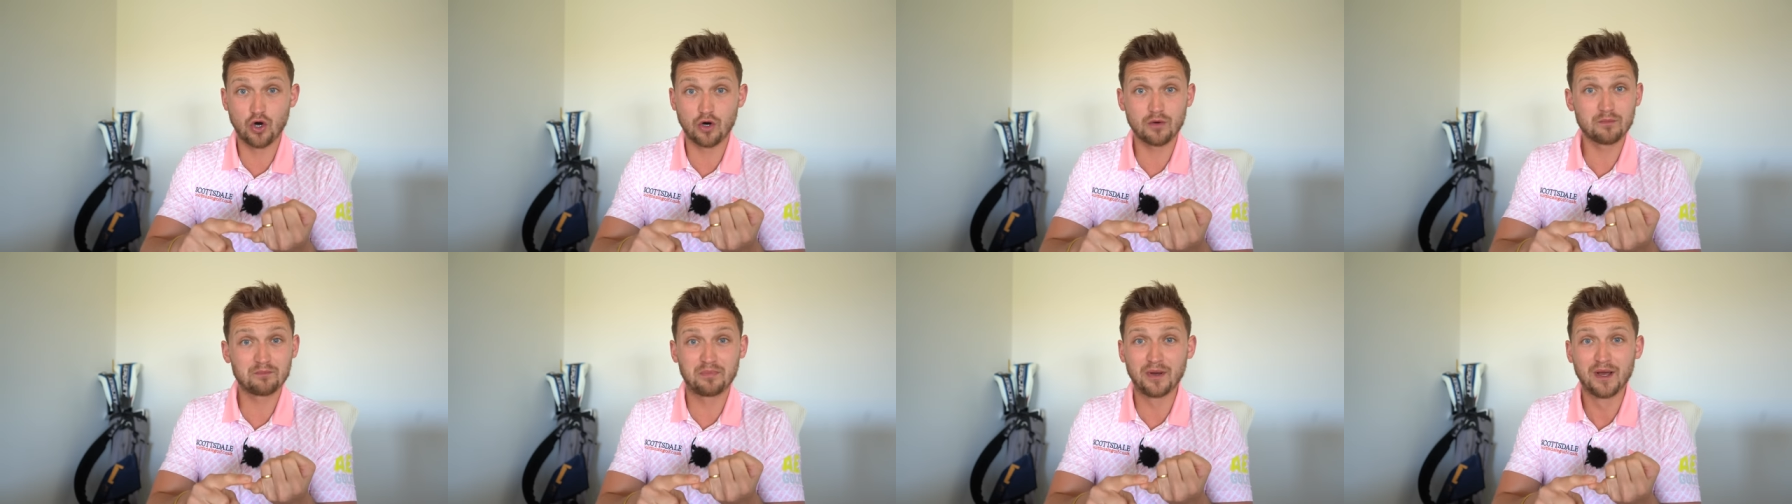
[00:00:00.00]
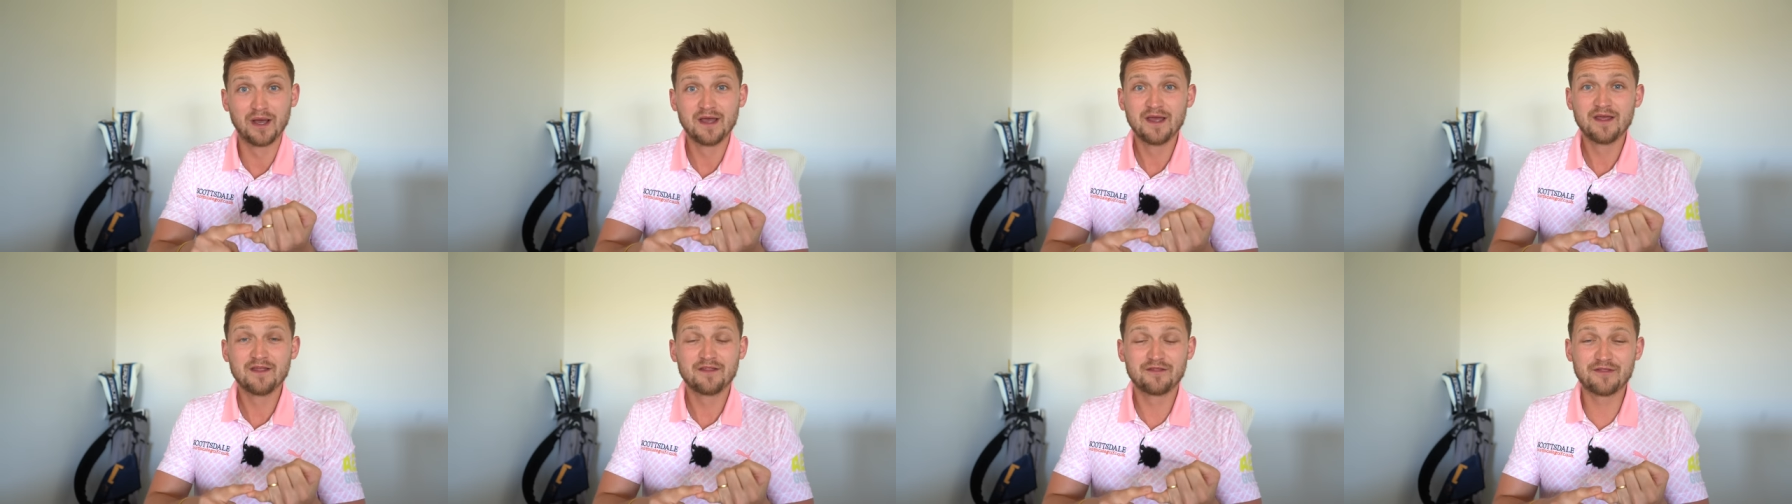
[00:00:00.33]
up
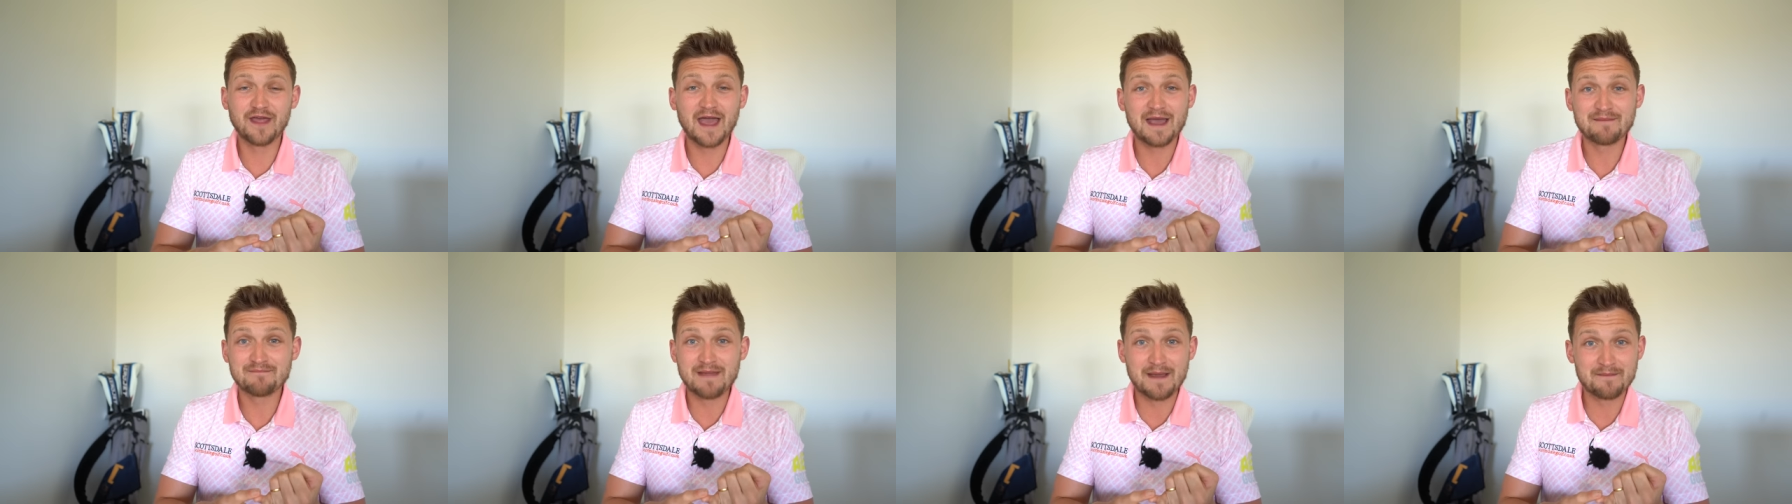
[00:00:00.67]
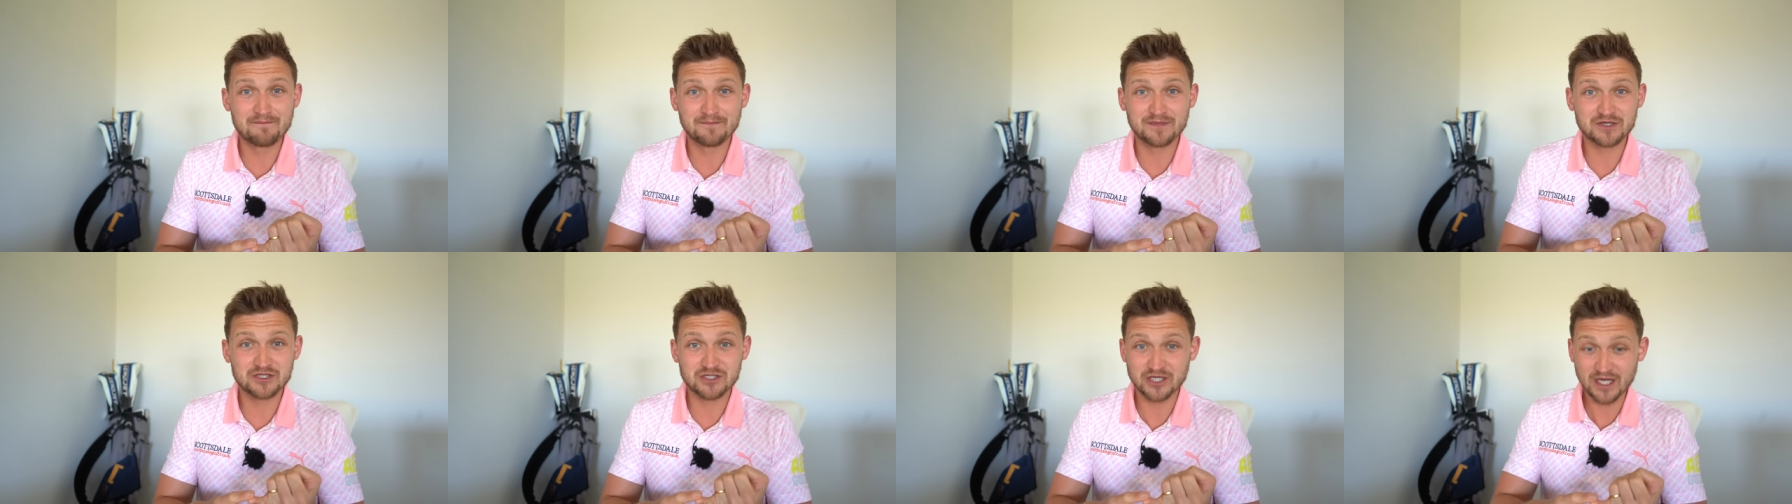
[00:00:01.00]
their
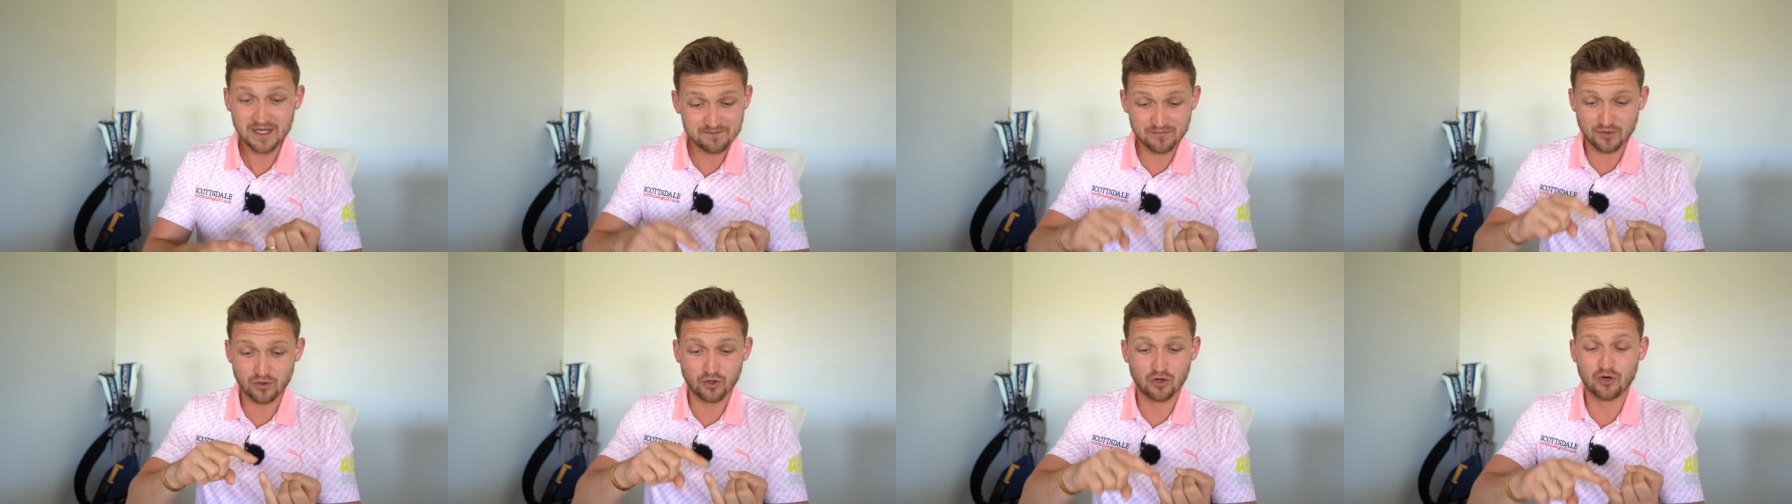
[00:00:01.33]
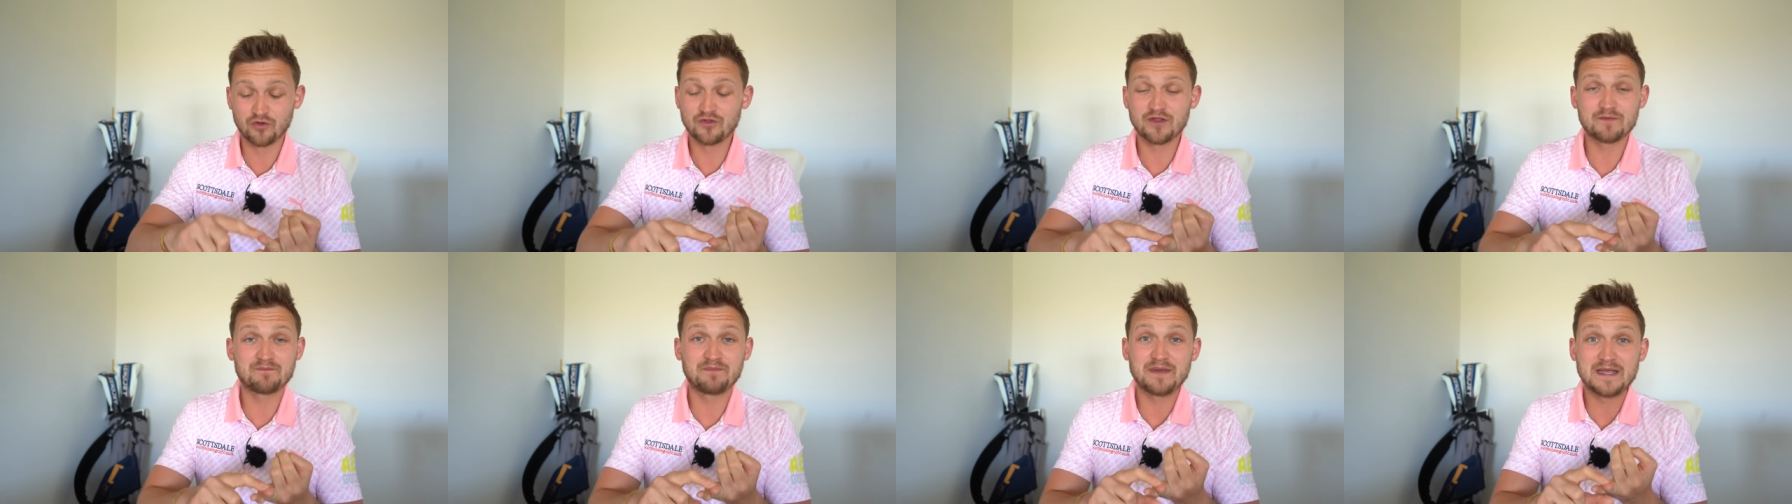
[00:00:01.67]
membership
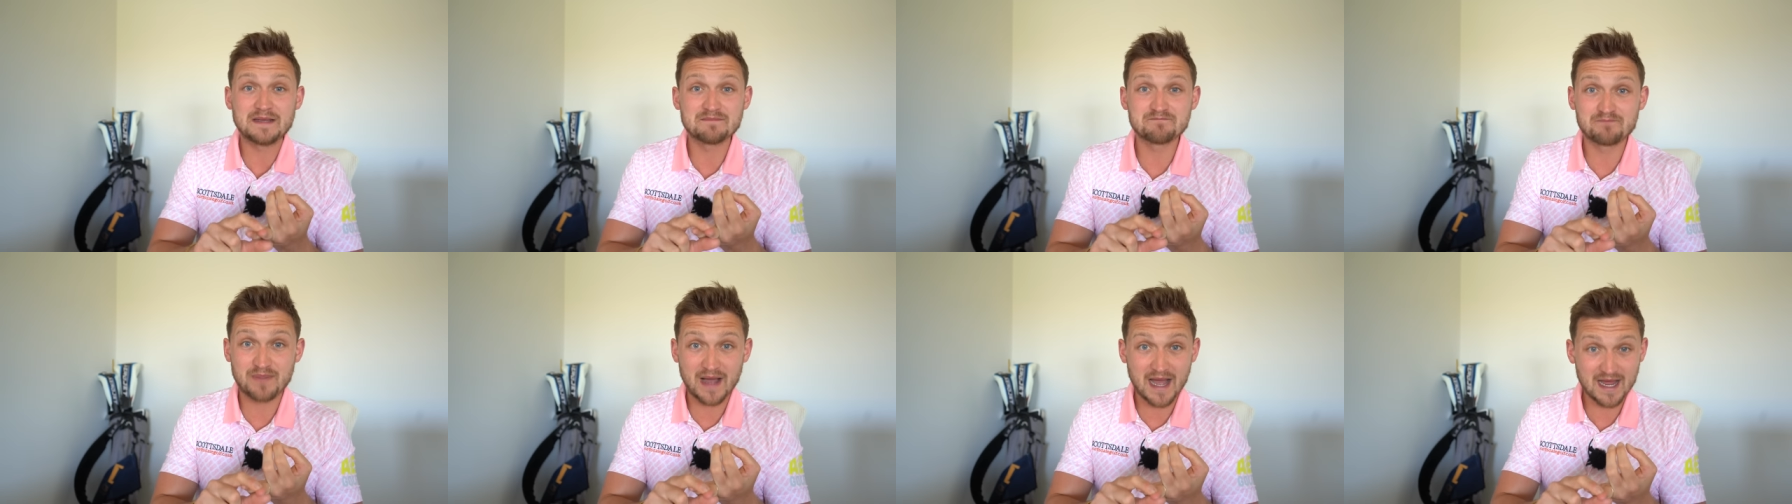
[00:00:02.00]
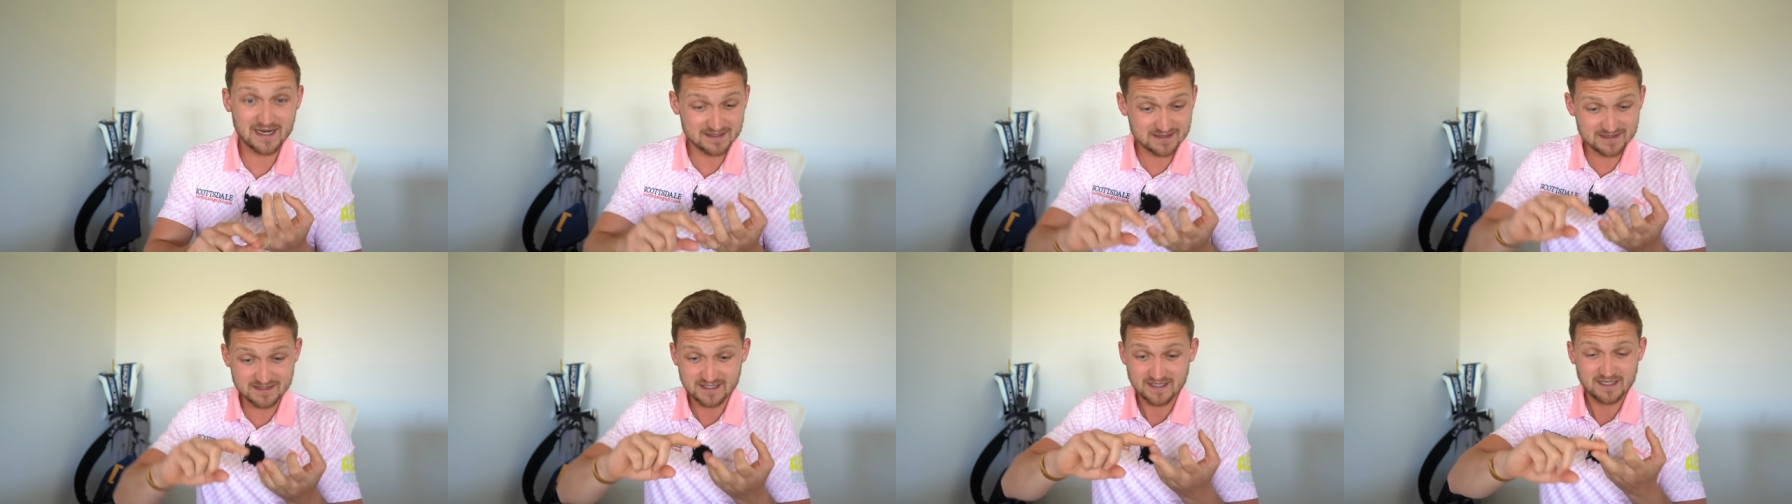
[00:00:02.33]
or they've been
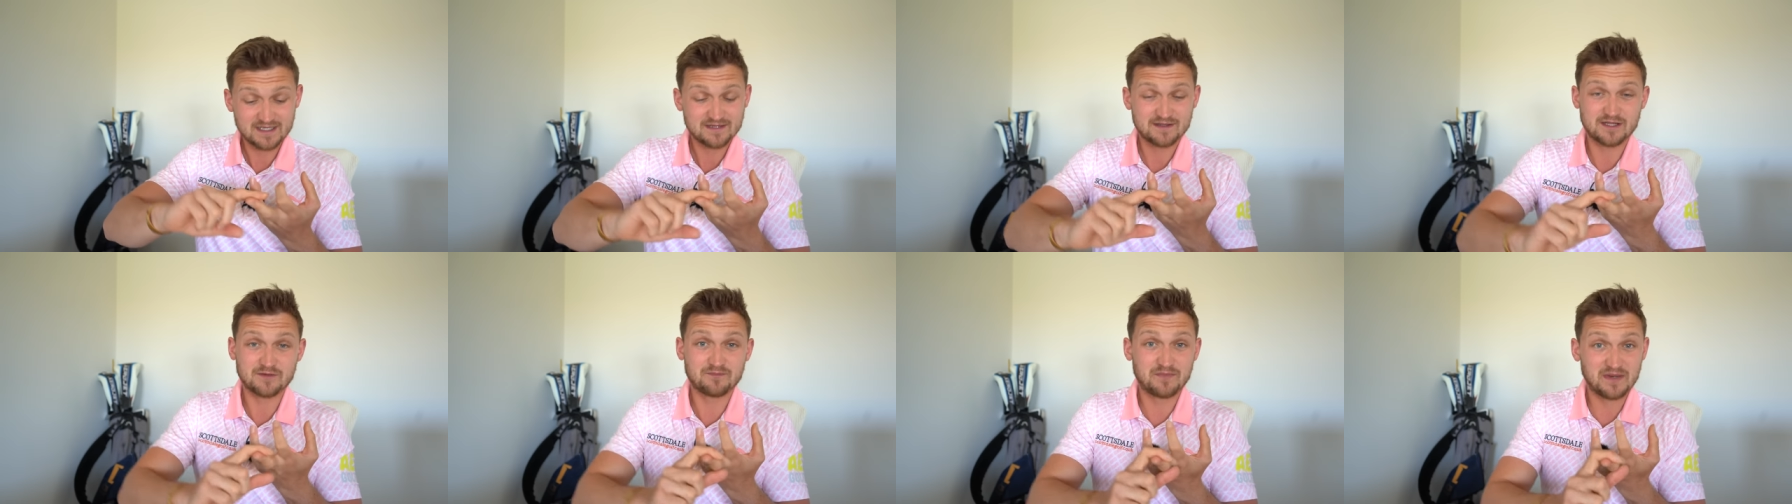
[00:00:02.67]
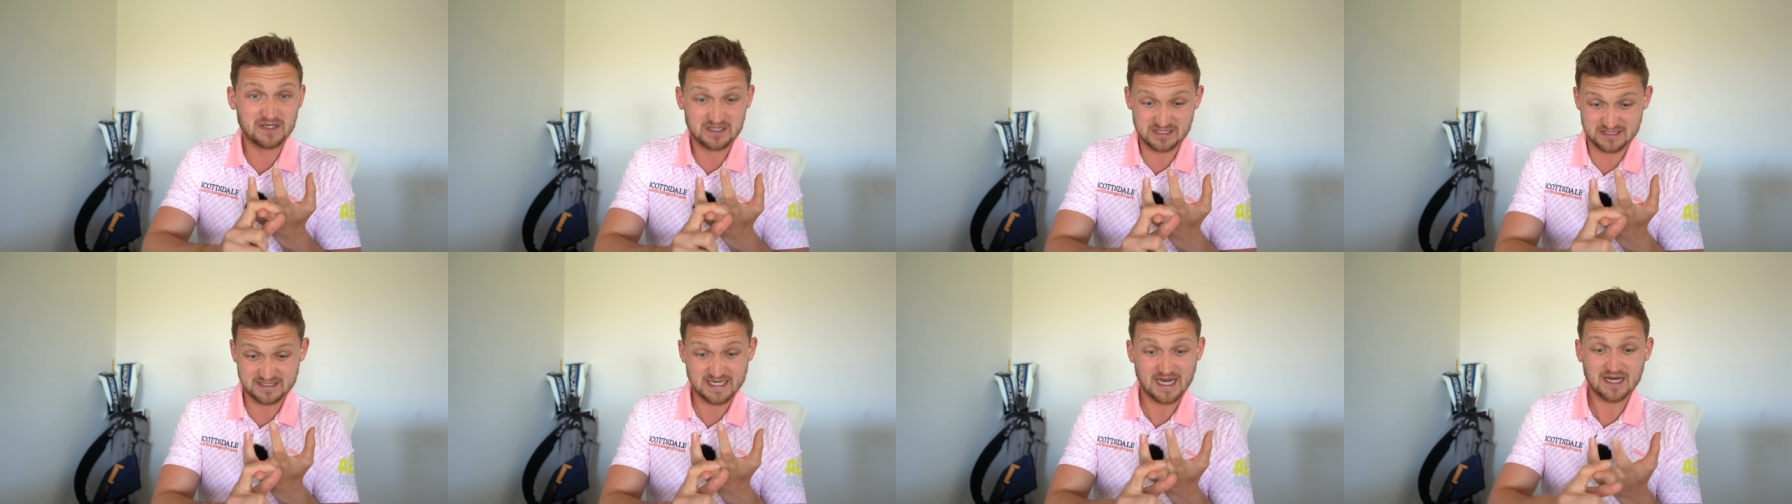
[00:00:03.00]
banned they'd
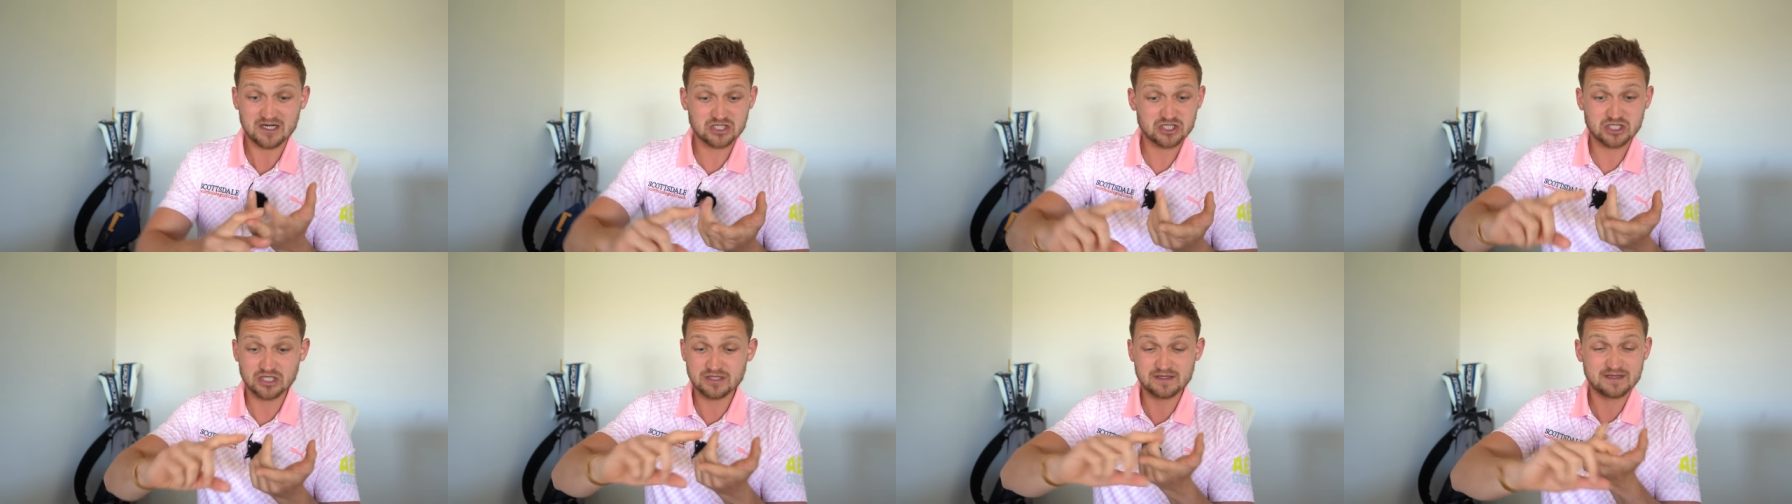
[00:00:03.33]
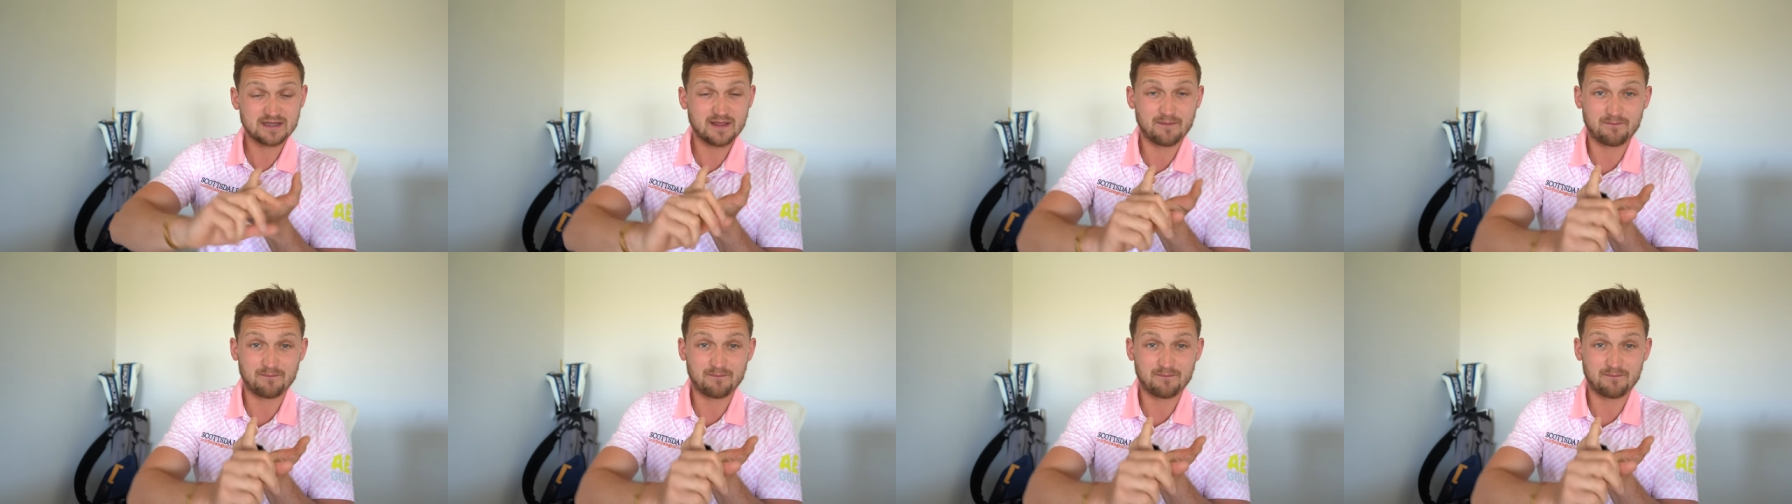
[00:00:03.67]
be sanctioned,